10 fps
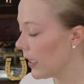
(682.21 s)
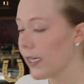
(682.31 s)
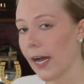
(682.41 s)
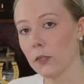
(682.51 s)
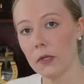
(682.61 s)

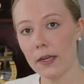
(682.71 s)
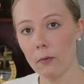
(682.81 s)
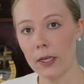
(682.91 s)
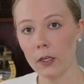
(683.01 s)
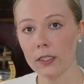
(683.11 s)
attachment
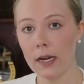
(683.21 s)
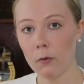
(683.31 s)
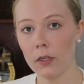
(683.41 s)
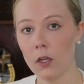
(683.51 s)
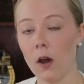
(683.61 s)
that we looked
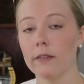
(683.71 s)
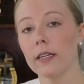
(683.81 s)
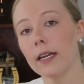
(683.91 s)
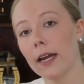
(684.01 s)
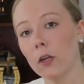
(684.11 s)
at with the
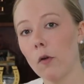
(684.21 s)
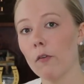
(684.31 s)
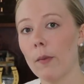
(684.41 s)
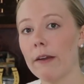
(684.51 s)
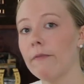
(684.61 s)
gauze. And I go
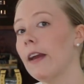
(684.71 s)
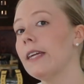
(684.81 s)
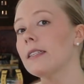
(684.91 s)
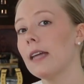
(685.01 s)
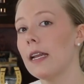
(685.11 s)
over my
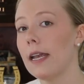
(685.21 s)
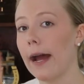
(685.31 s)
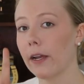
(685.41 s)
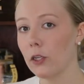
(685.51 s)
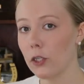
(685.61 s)
face and
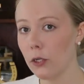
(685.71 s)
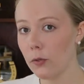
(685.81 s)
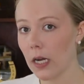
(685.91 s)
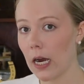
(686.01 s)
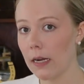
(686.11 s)
neck
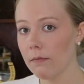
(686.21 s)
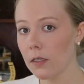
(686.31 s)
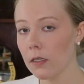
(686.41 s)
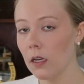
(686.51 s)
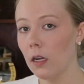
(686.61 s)
2
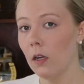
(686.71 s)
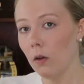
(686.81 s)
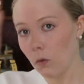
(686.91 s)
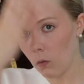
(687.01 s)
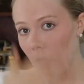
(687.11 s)
times.
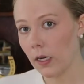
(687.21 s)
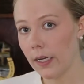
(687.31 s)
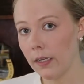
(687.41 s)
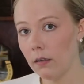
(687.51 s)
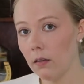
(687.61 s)

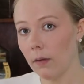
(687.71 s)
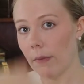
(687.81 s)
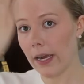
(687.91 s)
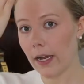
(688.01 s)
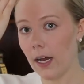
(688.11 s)
1,
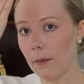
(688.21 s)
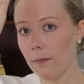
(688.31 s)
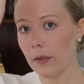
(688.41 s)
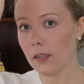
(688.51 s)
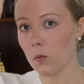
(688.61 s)
back
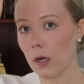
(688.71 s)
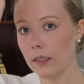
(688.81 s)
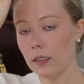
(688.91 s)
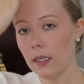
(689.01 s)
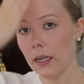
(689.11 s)
up, that's
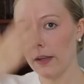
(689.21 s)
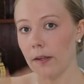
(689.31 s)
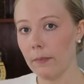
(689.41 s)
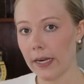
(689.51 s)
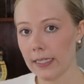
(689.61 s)
1, and
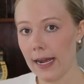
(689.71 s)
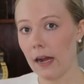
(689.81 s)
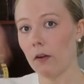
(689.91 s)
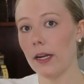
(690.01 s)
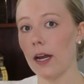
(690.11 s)
then back
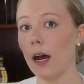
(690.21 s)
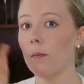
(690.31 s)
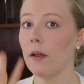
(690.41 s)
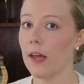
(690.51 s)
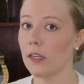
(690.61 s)
down and
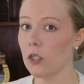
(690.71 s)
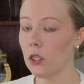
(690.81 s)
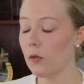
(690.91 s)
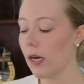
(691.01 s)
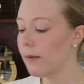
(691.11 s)
up, and that's
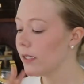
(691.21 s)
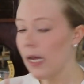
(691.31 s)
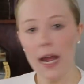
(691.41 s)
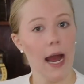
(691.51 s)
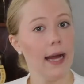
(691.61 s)
2 times.
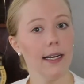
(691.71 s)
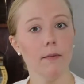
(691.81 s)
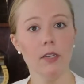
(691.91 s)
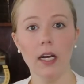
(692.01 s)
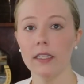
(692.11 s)
And
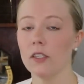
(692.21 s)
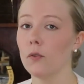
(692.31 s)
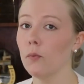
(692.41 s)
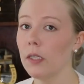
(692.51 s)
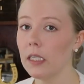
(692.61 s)
I'm done.
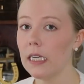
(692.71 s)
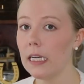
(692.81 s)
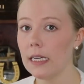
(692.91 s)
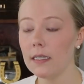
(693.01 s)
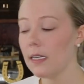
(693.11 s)
It's really
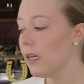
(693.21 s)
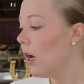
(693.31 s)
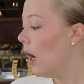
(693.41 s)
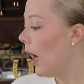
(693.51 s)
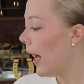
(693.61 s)
easy.
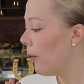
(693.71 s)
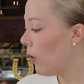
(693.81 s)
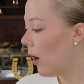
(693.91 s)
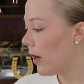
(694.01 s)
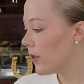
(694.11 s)
I
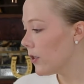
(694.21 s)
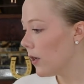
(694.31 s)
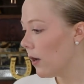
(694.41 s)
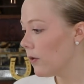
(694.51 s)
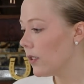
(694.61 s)
will
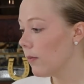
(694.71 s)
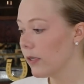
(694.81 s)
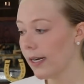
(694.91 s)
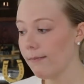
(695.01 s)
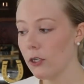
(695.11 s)
also
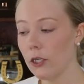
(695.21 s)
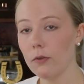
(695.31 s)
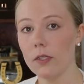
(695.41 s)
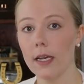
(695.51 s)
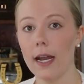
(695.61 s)
sometimes
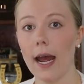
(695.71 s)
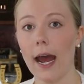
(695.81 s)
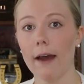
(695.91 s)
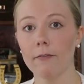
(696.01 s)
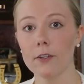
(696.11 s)
use it
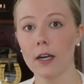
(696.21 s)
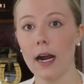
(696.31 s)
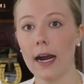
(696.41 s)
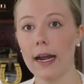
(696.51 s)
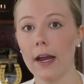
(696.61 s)

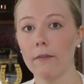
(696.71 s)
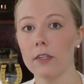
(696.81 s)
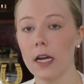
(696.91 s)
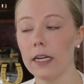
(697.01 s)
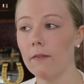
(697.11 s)
after I have
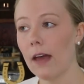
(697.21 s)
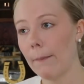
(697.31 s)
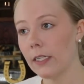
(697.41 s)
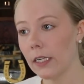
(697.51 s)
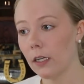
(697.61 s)
done, if
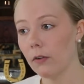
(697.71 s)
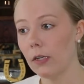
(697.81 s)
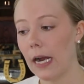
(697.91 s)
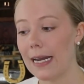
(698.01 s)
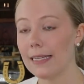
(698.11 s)
that
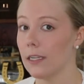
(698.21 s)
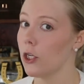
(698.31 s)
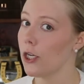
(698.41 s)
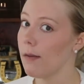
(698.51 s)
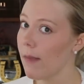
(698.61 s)
particular night is a
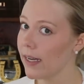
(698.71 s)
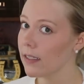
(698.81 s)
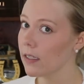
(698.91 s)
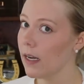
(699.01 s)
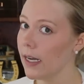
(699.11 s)
sheet
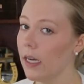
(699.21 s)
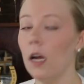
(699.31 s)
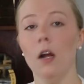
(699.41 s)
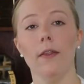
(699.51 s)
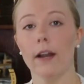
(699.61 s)
mask night,
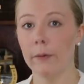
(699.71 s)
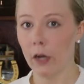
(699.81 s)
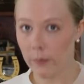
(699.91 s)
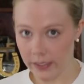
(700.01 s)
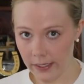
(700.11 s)
then I'll
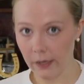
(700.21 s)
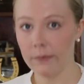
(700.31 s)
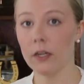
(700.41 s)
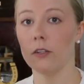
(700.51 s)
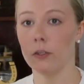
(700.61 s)
put all my
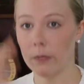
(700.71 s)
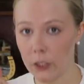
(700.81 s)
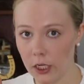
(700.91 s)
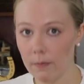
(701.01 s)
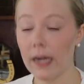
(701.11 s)
serums on, do my
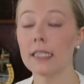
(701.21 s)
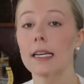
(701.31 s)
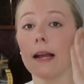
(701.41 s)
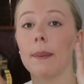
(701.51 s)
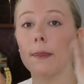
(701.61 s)
sheet
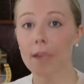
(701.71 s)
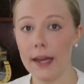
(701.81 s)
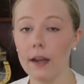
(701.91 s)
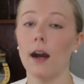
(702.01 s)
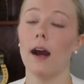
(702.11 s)
mask, and
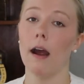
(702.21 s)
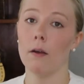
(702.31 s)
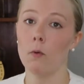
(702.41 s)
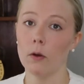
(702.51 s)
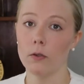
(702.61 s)
then
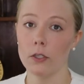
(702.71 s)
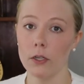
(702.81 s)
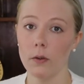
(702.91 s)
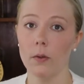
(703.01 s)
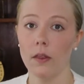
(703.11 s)
I will
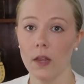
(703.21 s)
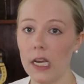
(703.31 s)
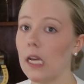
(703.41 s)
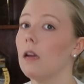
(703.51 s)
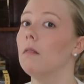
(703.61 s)
do
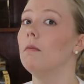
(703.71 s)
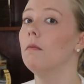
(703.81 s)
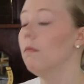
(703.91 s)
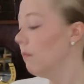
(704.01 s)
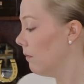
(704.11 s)
the
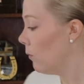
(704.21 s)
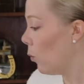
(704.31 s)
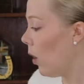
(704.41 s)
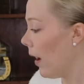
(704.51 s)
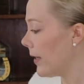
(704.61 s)

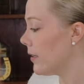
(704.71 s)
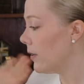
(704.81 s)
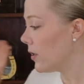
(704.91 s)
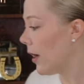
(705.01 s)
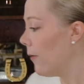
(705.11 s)
wand.
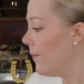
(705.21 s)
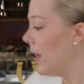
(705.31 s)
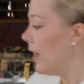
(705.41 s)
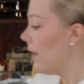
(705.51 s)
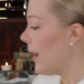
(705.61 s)
So
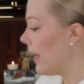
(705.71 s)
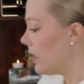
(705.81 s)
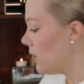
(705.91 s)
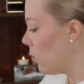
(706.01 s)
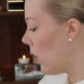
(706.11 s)
that
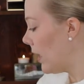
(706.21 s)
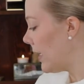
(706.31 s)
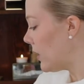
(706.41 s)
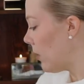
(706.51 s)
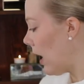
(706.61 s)
is the wand.